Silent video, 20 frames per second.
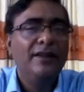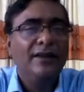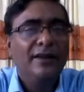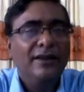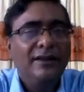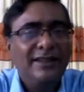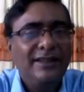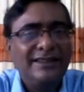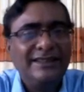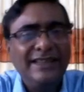
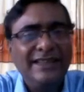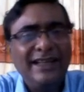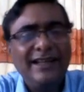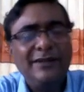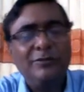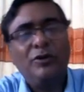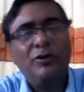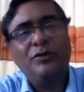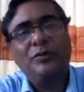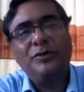The second
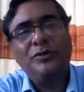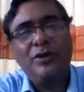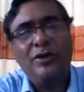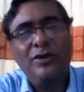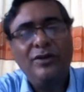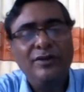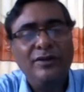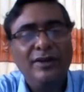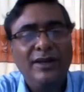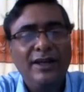
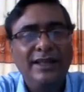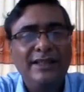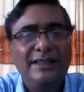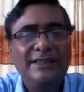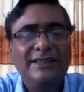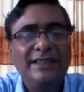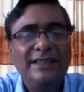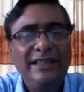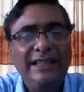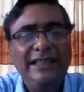monophthong
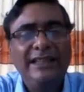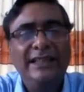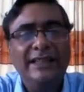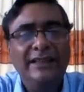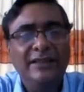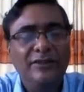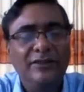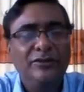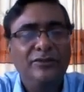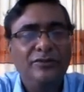is E.
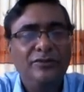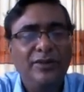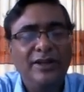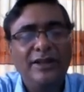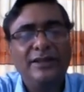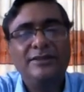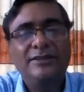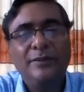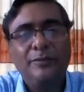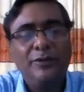For
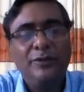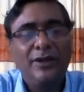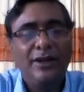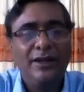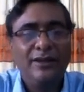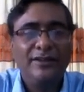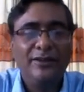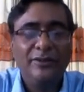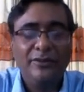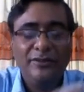example,
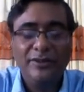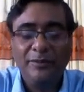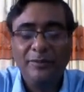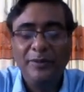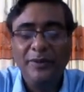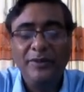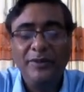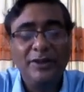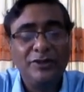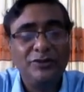the
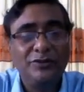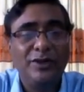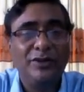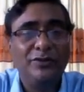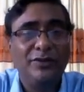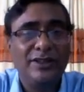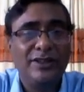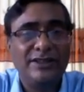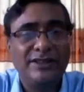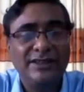previous one
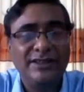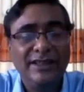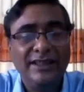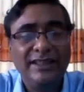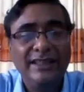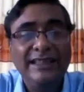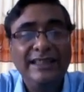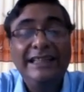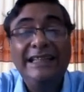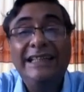was
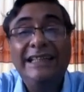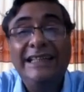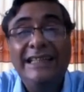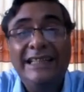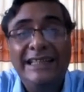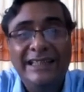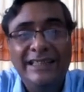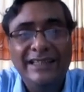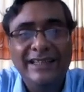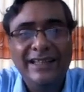
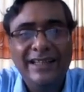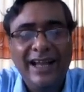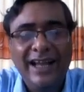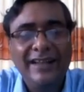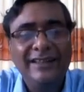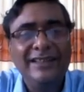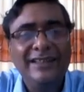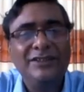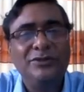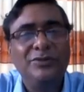E,
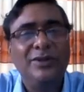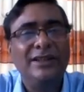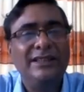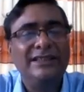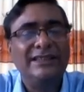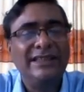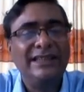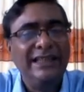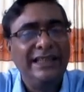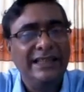and this one
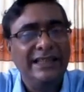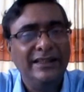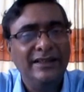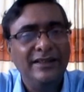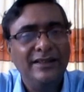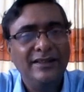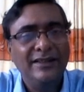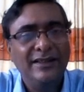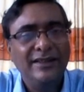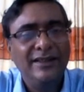is E.
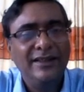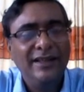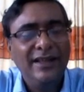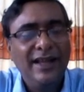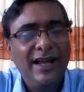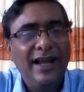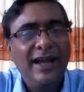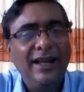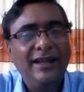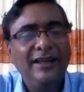
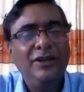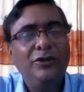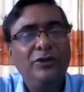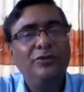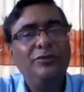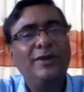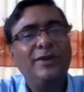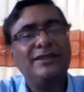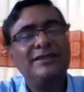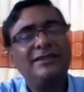And you
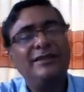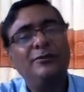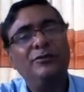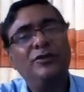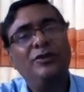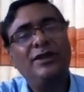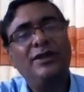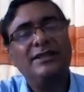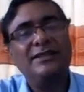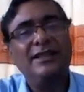must have
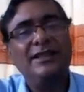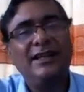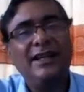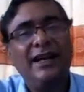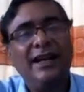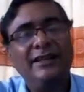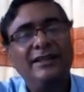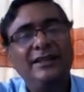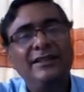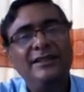noticed that
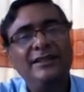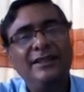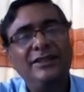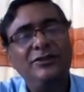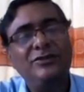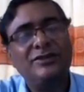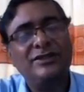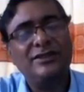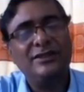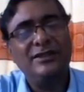I didn't
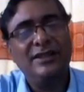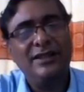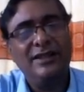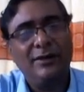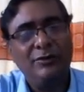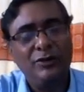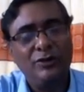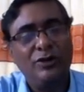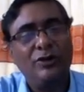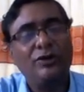use the
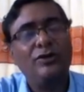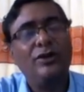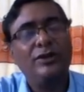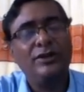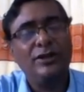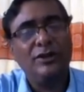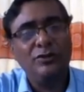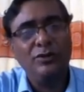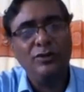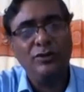double dot or
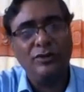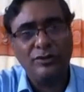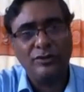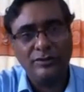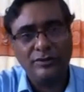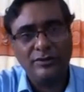the colon.